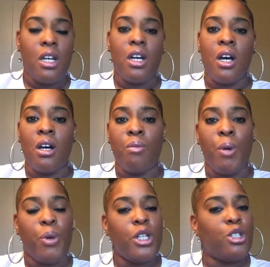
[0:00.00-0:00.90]

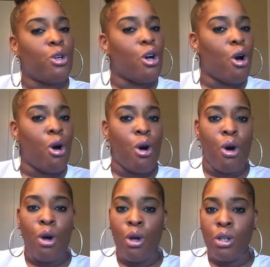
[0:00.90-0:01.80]
I'm pretty sure
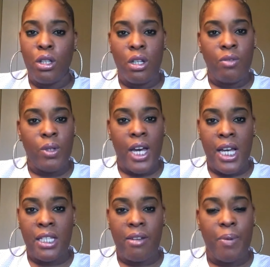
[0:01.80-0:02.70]
all of you
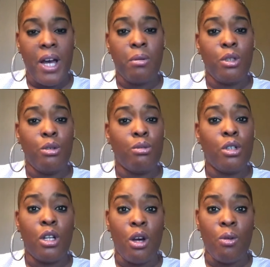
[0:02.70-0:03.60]
guys have probably used
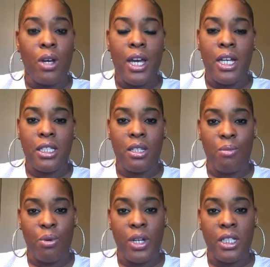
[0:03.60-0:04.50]
Glow at some
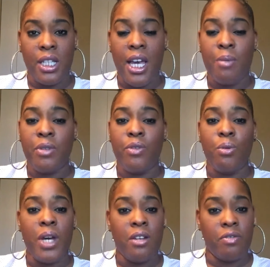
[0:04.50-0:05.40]
point in time if you
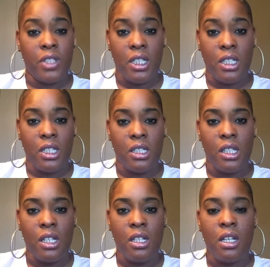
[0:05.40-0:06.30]
have
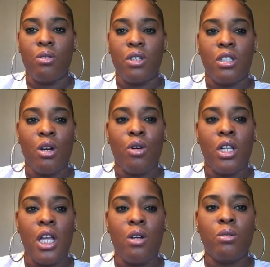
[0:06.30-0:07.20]
TTC'd. So
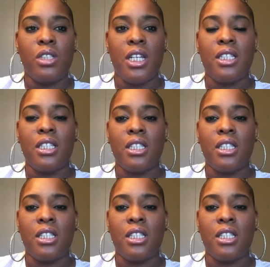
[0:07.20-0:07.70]
Glow does